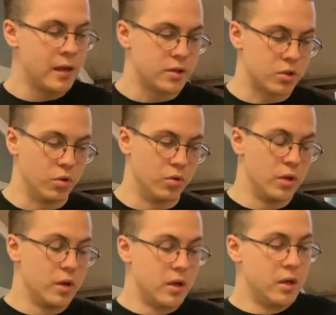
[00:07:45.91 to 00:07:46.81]
So
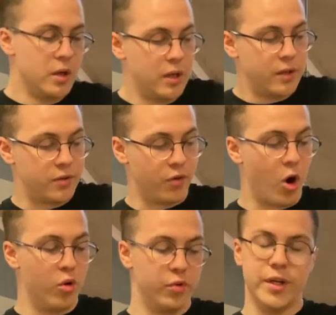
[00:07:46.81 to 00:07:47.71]
the
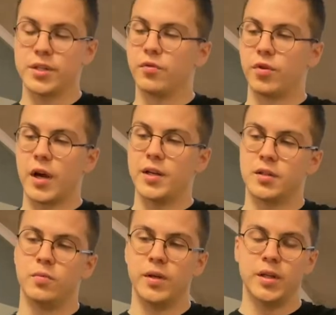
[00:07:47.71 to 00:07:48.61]
whole reason for that
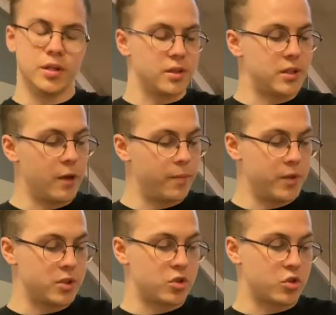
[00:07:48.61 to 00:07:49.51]
intermediate step
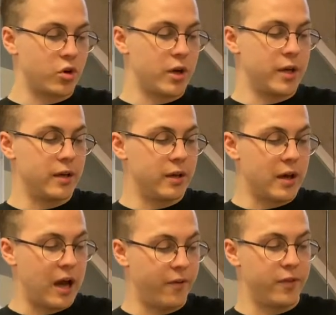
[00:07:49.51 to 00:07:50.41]
is to try
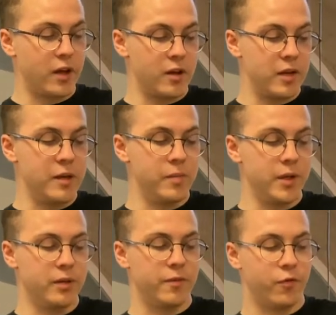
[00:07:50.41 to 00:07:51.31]
have that
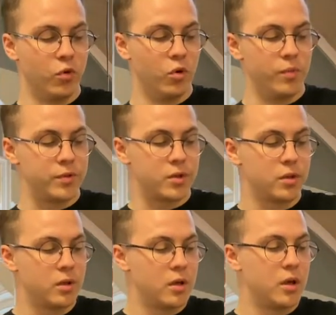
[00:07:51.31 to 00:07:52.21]
imine formed
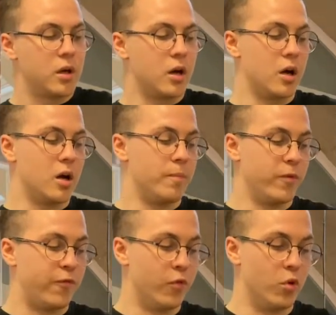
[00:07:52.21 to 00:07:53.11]

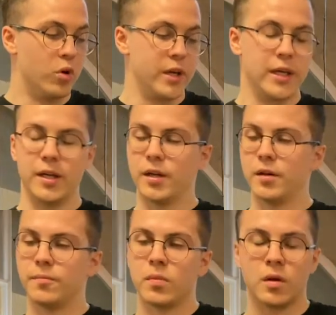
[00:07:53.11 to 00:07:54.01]
before heating
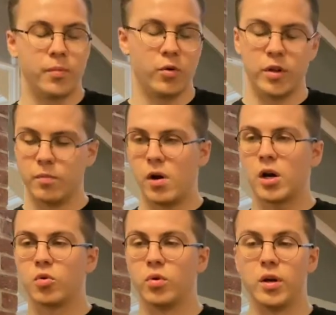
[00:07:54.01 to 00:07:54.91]
it, but in the
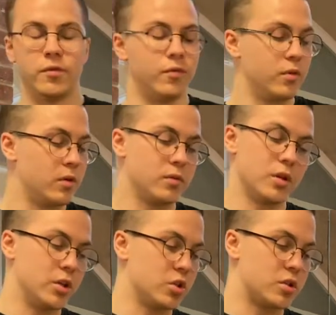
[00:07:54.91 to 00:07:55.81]
microwave
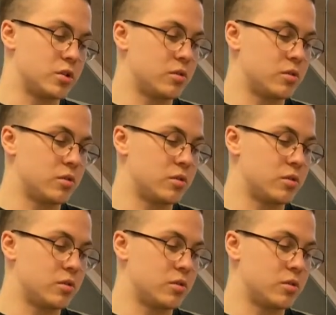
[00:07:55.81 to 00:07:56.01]
it just,